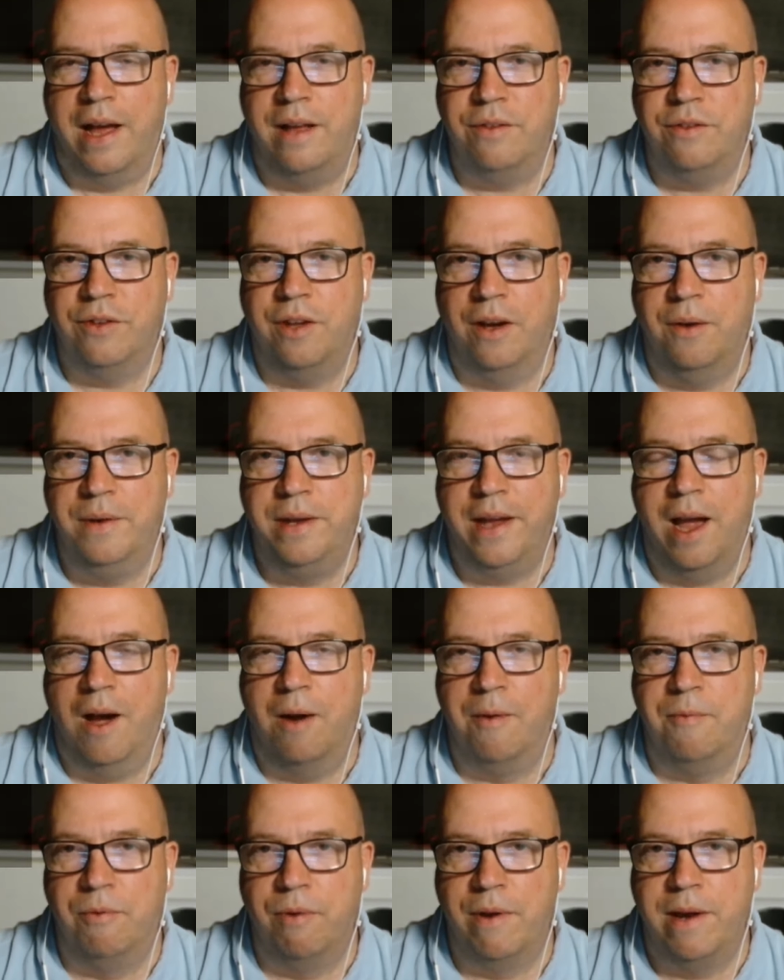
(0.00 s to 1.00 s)
So yeah, I'm
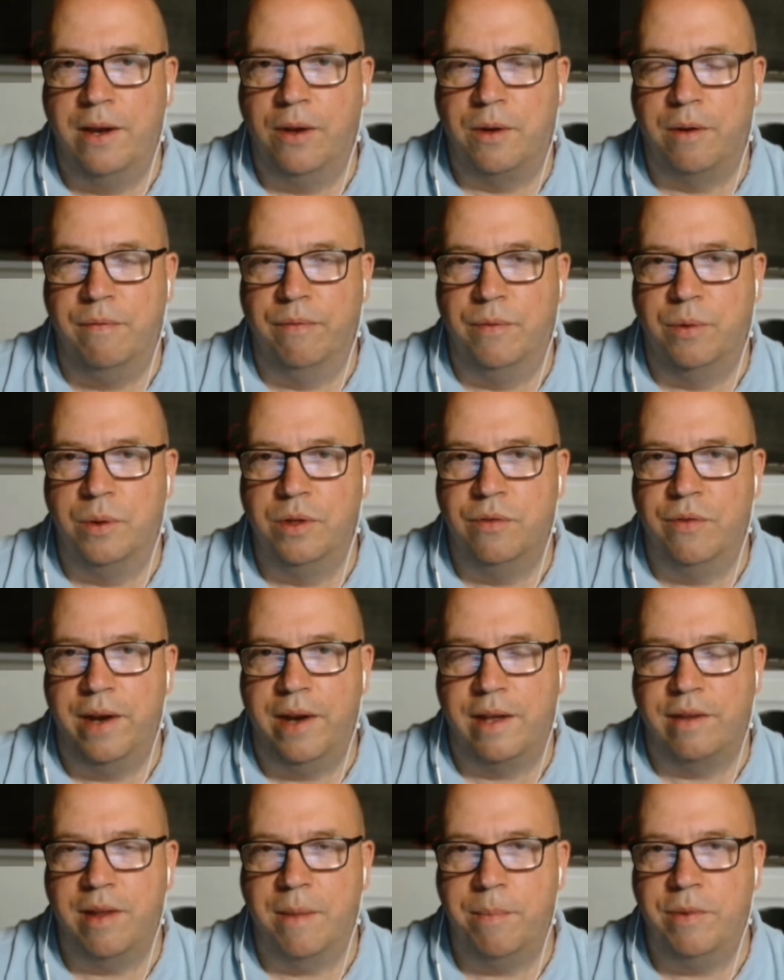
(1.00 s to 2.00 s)
really looking forward to the
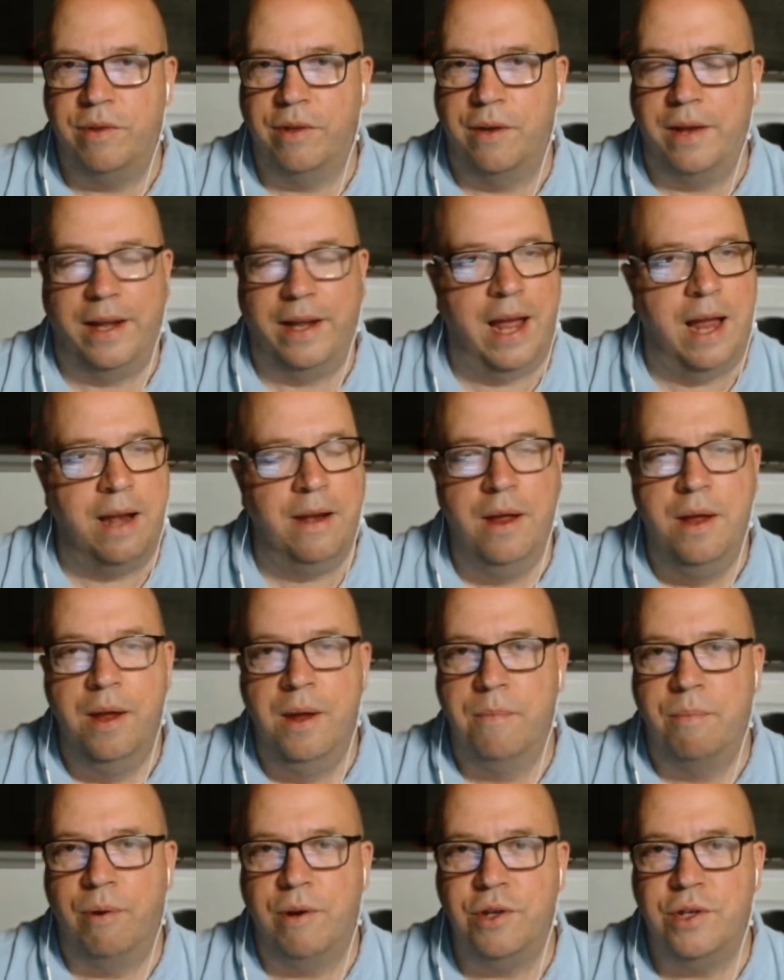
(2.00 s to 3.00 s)
next episode. Again,
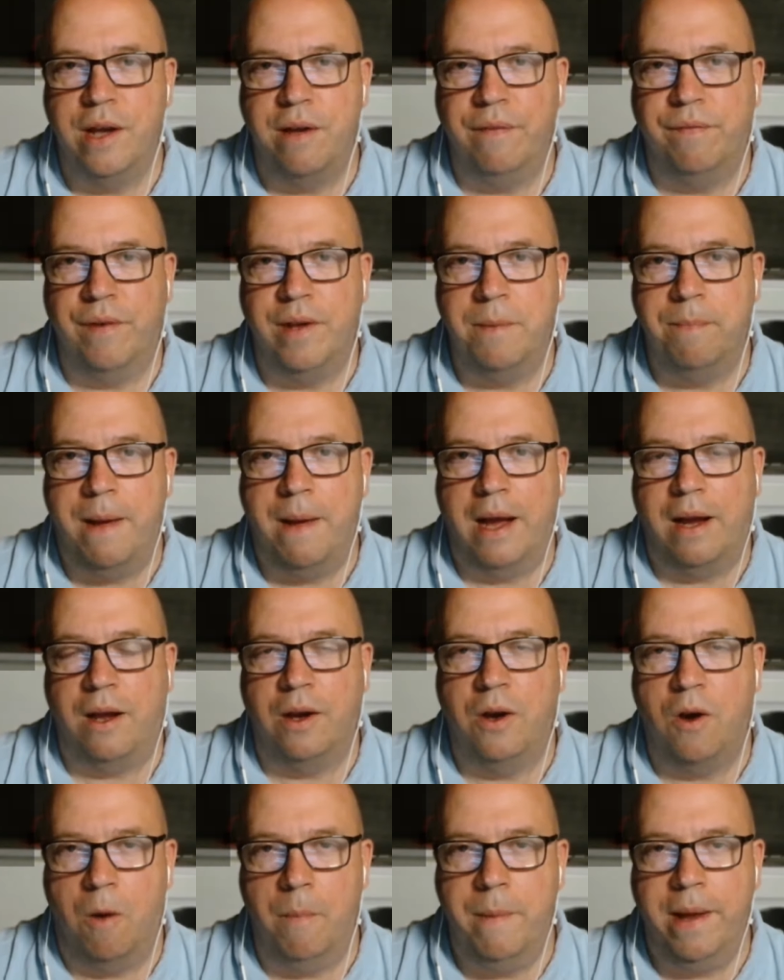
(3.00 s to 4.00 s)
appreciate feedback,
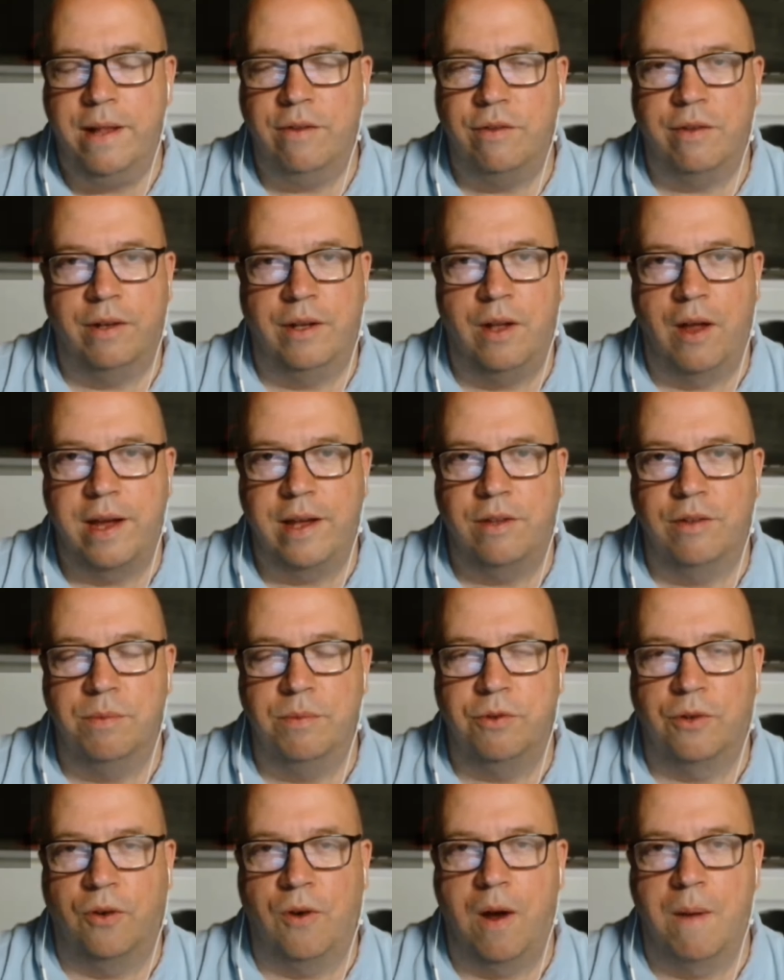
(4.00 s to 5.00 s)
comments, likes,
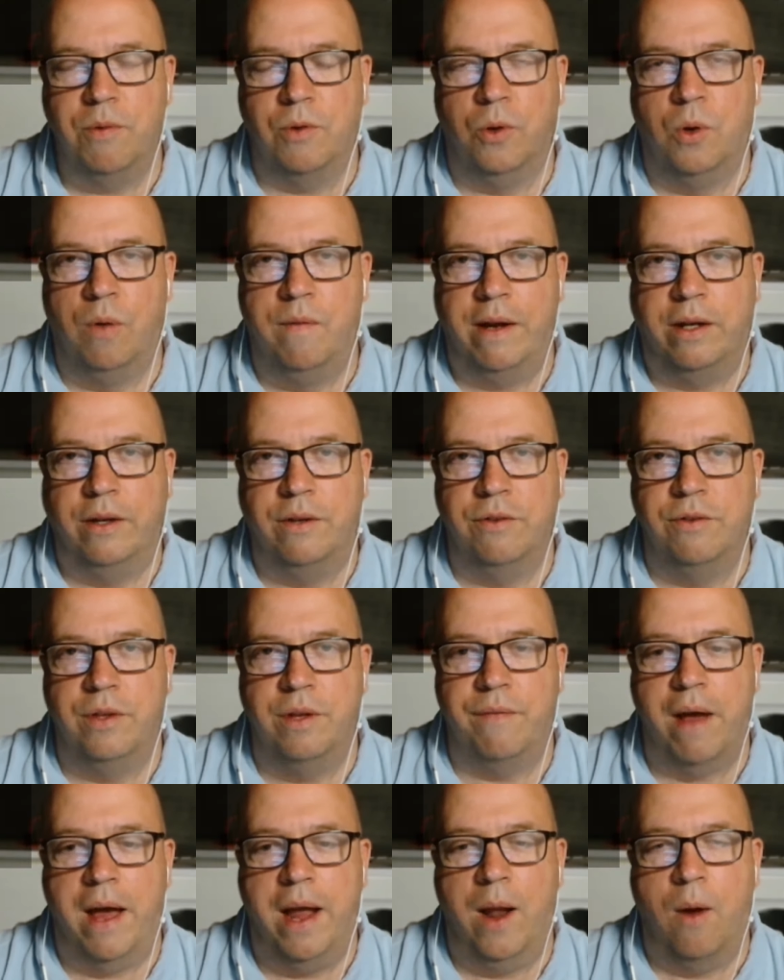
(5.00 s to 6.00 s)
subscribes, all that good stuff,
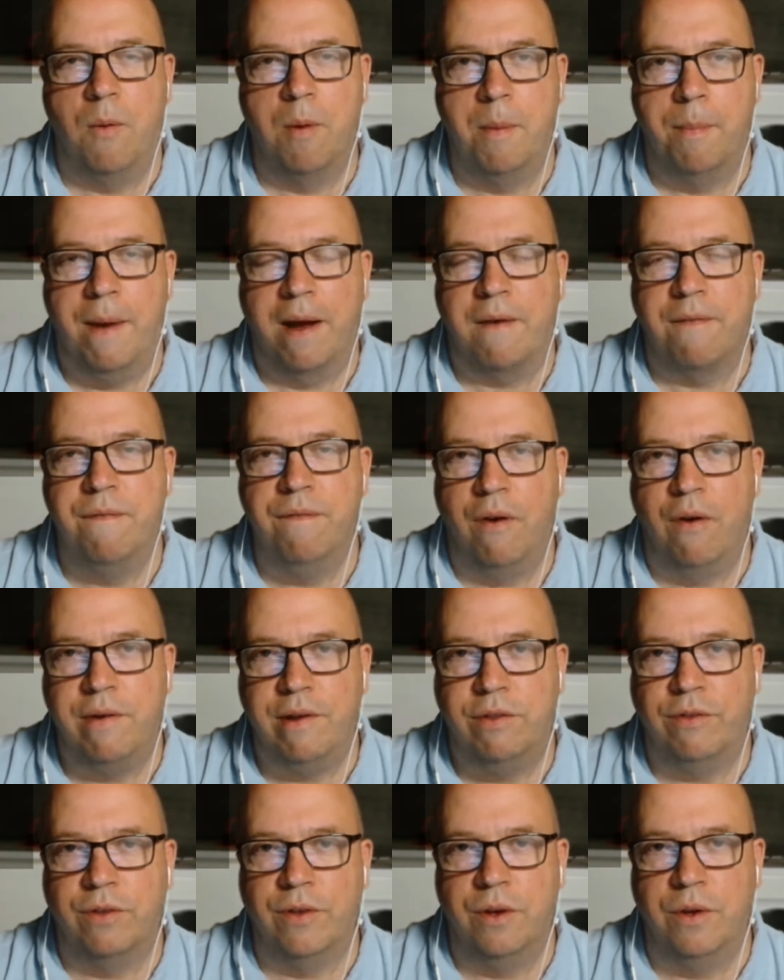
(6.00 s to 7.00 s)
and I will be back very
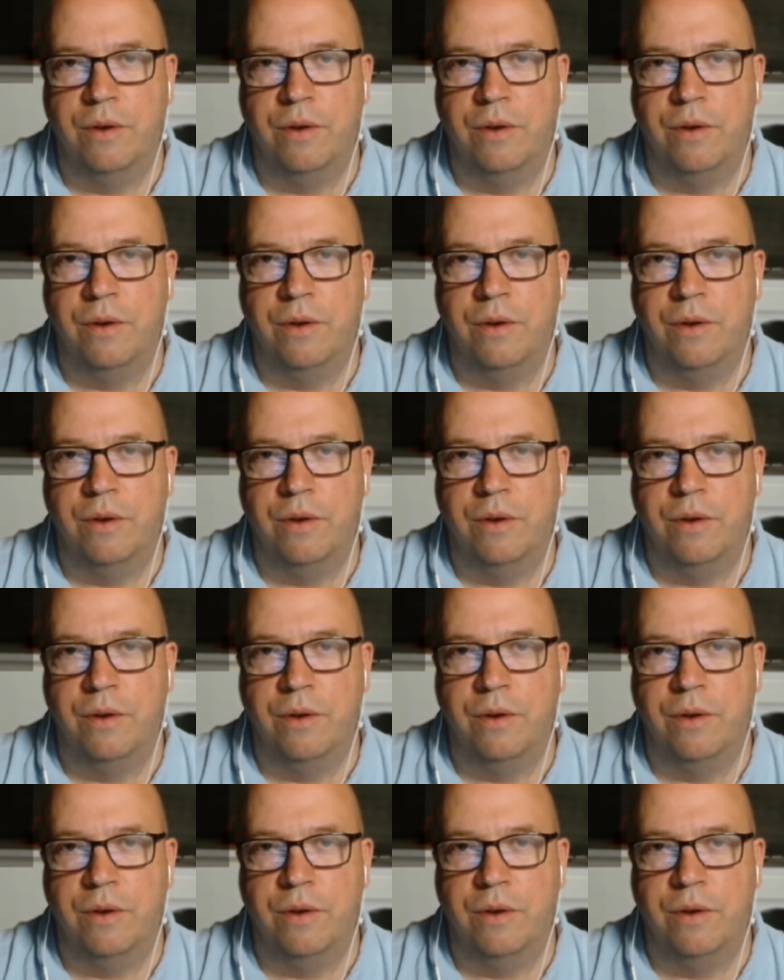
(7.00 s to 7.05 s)
soon